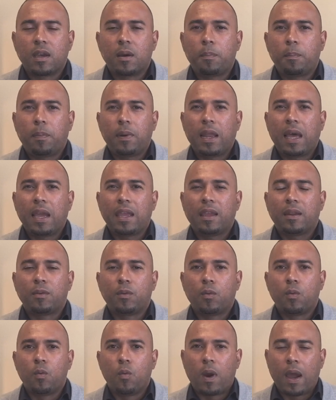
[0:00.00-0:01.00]
apply at
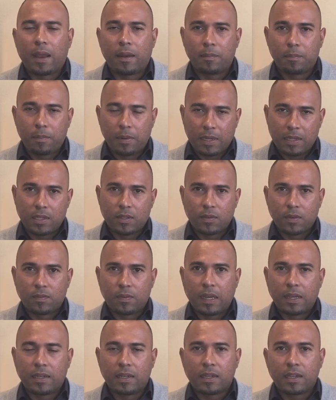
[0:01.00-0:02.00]
one place for
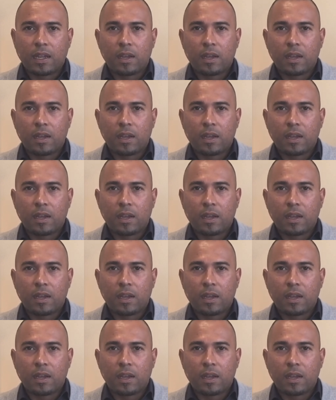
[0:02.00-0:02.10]
funding.